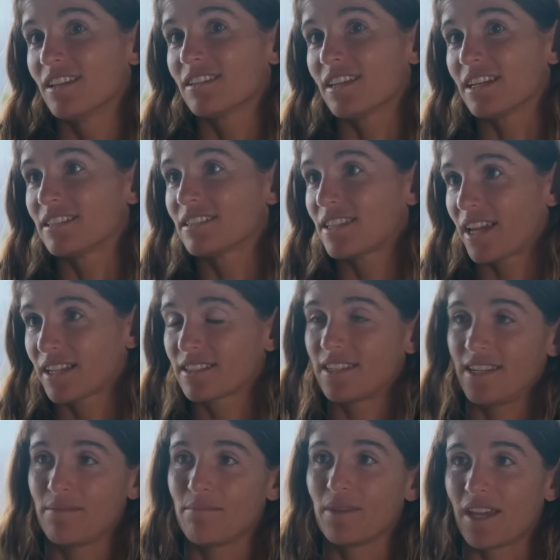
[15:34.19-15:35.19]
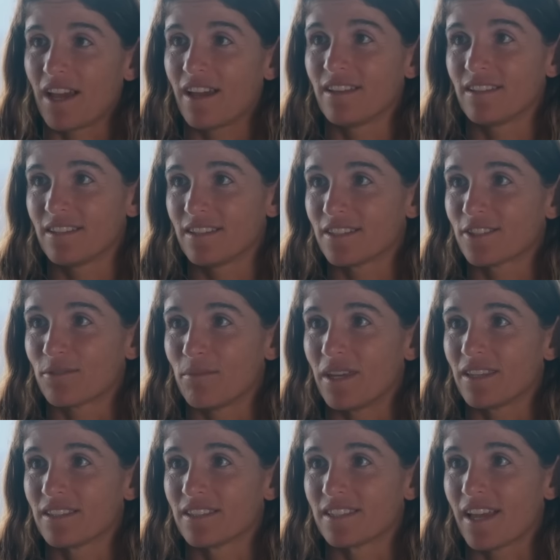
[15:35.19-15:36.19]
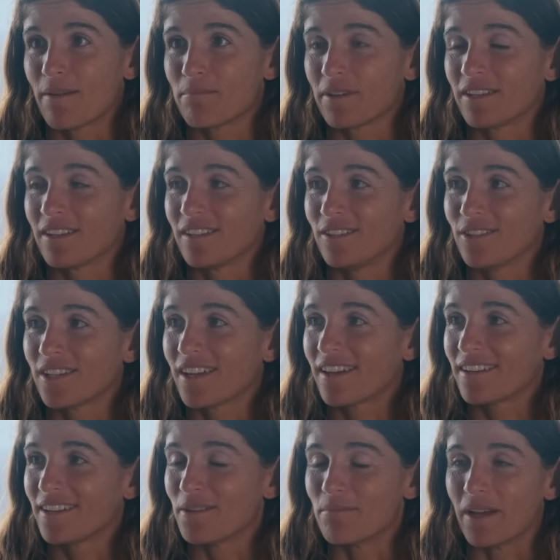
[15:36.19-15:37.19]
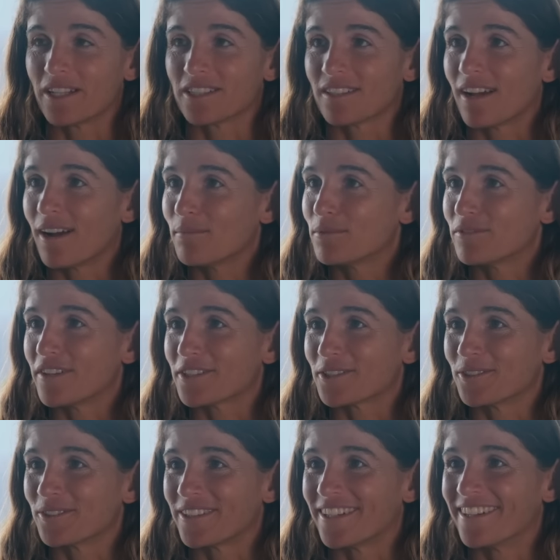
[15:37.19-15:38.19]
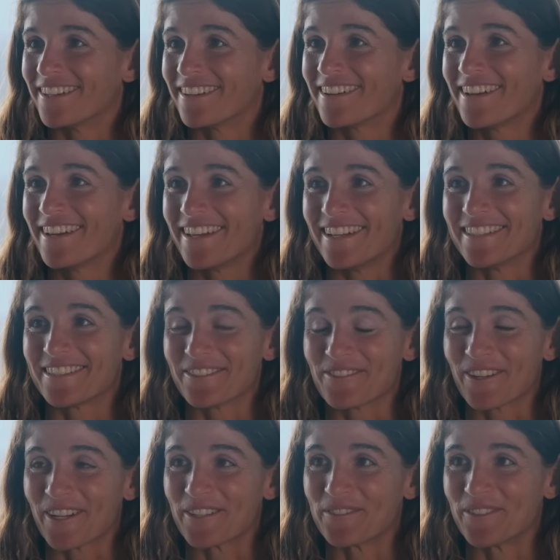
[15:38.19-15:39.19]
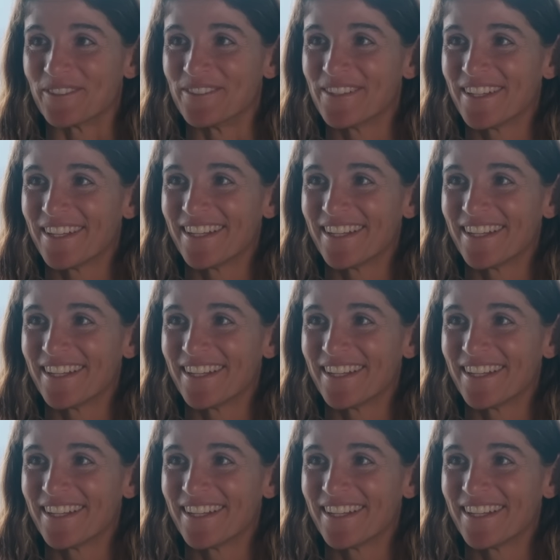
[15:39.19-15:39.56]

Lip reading: like tech team behind this to make this happen, and you can't imagine how professional they are. It's incredible.